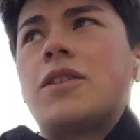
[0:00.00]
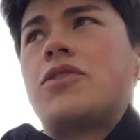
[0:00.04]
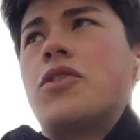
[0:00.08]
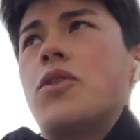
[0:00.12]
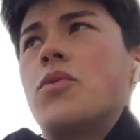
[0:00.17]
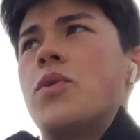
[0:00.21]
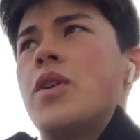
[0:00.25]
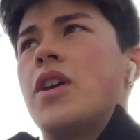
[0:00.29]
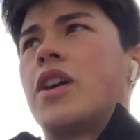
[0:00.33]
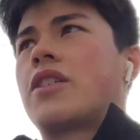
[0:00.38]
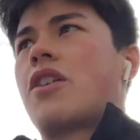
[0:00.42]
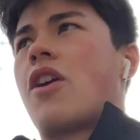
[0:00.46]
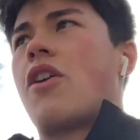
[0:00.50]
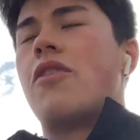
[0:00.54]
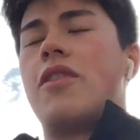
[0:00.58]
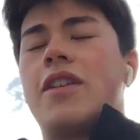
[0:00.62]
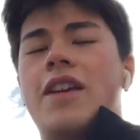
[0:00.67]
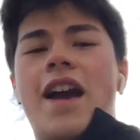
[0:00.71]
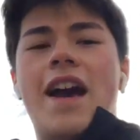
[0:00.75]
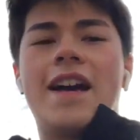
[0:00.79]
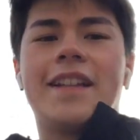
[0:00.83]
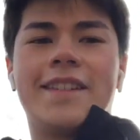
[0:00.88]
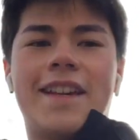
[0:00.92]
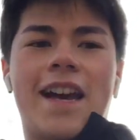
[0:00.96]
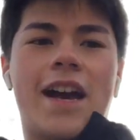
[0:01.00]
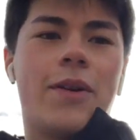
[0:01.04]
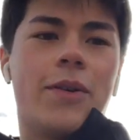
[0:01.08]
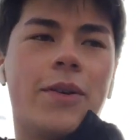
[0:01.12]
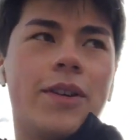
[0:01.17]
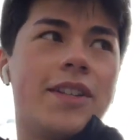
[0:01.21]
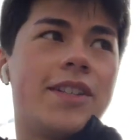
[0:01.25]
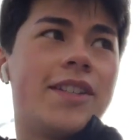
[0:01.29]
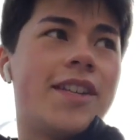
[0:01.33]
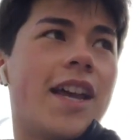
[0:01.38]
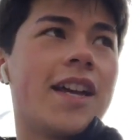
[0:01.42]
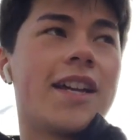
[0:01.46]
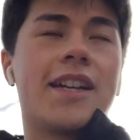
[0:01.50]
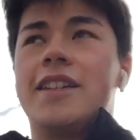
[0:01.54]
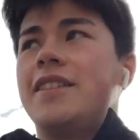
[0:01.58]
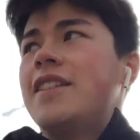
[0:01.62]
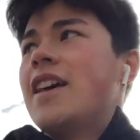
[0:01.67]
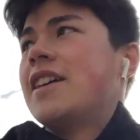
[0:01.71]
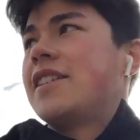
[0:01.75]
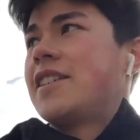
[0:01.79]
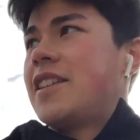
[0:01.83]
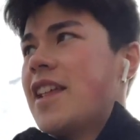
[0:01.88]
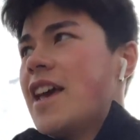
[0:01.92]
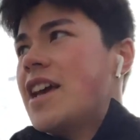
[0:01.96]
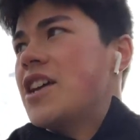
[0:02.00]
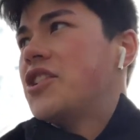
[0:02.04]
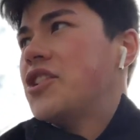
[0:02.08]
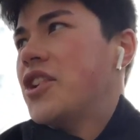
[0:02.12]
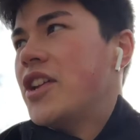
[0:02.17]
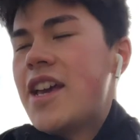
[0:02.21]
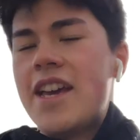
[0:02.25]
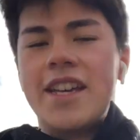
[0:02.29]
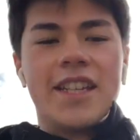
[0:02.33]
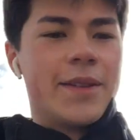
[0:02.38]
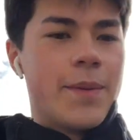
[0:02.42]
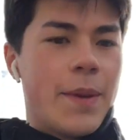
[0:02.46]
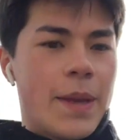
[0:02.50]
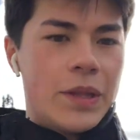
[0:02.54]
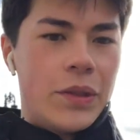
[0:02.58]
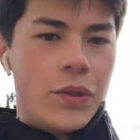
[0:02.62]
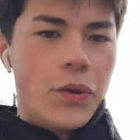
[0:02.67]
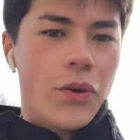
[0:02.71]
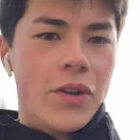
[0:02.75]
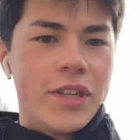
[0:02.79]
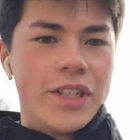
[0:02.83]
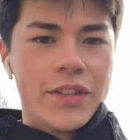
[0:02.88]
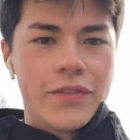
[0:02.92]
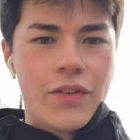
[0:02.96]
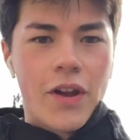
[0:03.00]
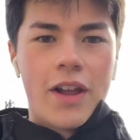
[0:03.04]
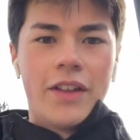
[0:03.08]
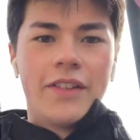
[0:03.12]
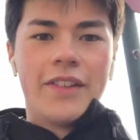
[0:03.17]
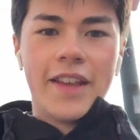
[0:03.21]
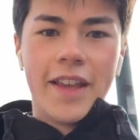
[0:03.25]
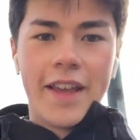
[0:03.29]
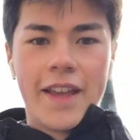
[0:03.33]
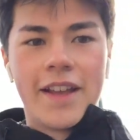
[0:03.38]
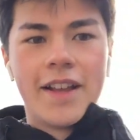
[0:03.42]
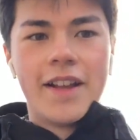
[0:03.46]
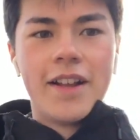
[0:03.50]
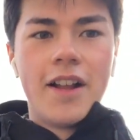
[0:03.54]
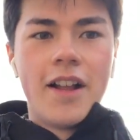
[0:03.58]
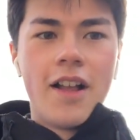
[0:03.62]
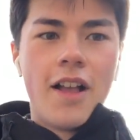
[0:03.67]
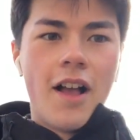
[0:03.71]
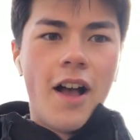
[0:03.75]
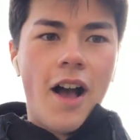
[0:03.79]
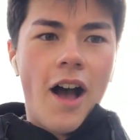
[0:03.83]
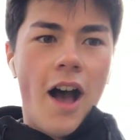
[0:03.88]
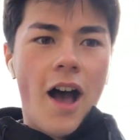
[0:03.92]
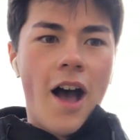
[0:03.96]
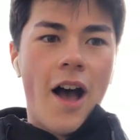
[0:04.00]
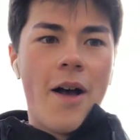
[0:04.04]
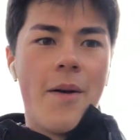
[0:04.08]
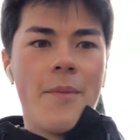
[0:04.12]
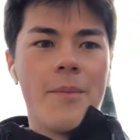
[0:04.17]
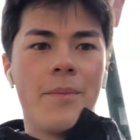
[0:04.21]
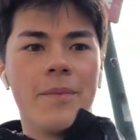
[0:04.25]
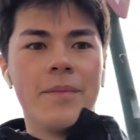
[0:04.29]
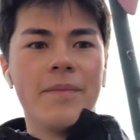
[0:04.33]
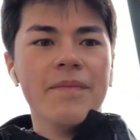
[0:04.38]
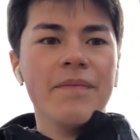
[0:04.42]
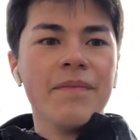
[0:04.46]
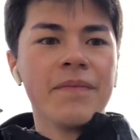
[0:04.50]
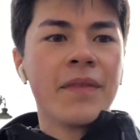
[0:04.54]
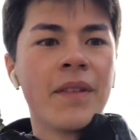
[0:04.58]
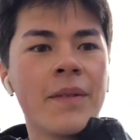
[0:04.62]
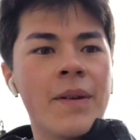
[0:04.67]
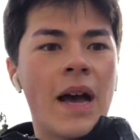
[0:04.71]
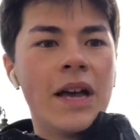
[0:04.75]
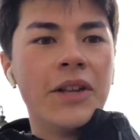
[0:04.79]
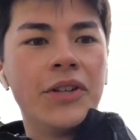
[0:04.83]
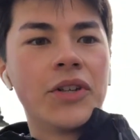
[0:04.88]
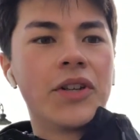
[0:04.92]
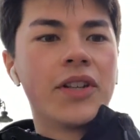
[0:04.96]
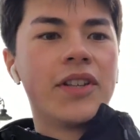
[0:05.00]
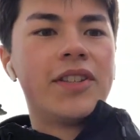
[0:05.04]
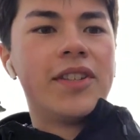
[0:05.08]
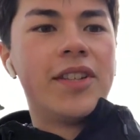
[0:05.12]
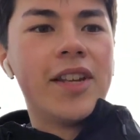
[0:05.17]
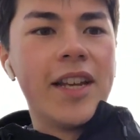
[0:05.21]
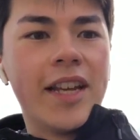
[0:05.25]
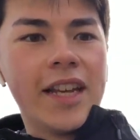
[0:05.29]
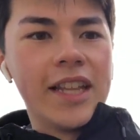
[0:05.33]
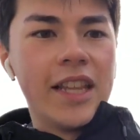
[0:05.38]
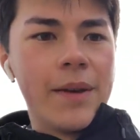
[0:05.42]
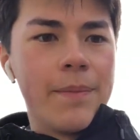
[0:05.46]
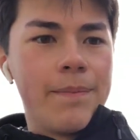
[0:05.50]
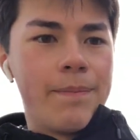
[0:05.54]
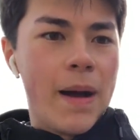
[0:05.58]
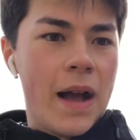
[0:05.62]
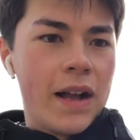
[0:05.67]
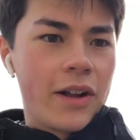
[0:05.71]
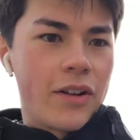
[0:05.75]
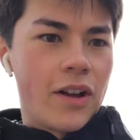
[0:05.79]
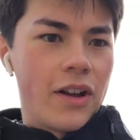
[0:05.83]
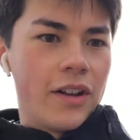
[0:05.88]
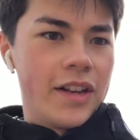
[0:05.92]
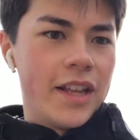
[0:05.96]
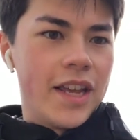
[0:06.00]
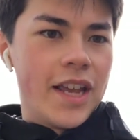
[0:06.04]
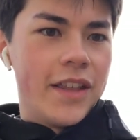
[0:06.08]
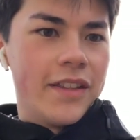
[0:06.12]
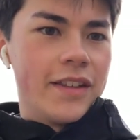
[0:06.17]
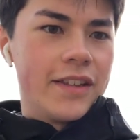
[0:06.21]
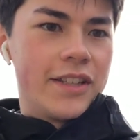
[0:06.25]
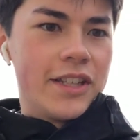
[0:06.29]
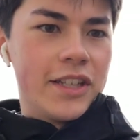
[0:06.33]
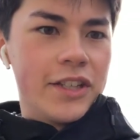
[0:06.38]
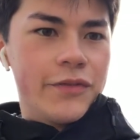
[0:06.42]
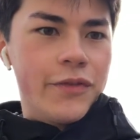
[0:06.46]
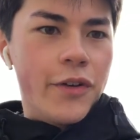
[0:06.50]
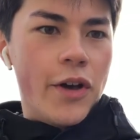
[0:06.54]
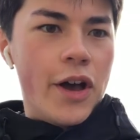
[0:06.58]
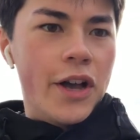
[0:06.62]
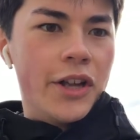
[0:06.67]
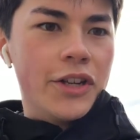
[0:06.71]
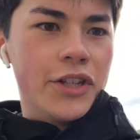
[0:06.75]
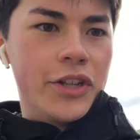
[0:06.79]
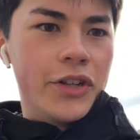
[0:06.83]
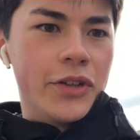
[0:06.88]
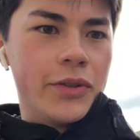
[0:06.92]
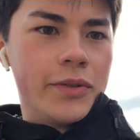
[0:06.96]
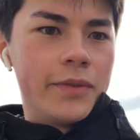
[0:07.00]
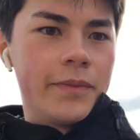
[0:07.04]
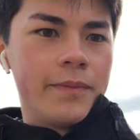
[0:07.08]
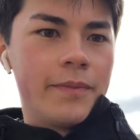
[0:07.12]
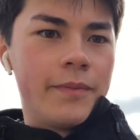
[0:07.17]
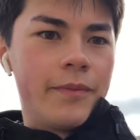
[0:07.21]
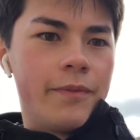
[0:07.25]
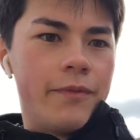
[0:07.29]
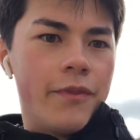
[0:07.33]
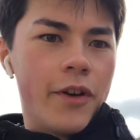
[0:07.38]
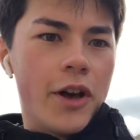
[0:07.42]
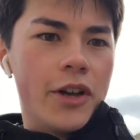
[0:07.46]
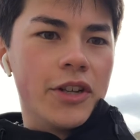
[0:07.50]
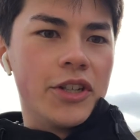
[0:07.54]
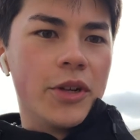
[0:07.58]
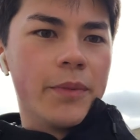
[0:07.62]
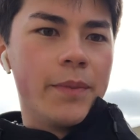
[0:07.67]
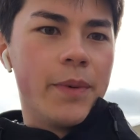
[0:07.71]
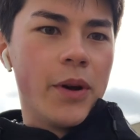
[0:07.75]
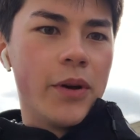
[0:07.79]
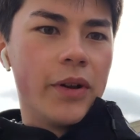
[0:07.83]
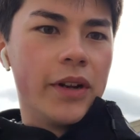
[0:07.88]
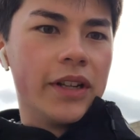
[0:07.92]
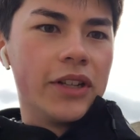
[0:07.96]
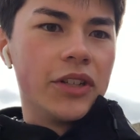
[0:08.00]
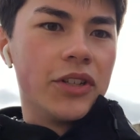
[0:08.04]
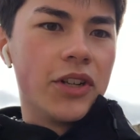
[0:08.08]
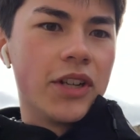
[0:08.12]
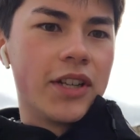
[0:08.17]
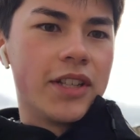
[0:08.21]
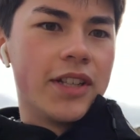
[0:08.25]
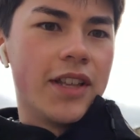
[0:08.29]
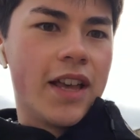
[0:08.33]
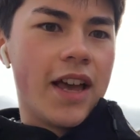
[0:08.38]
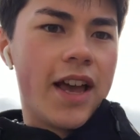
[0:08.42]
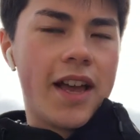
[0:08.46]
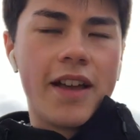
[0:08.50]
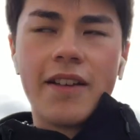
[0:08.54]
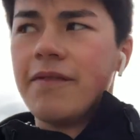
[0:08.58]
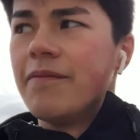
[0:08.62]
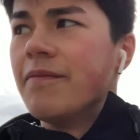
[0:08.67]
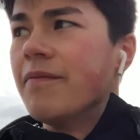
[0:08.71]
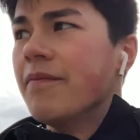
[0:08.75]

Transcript: So we are currently at our second destination. It is a bit noisy around here. Um, as you can see in the background here, this is Virgil, Virgil building just there.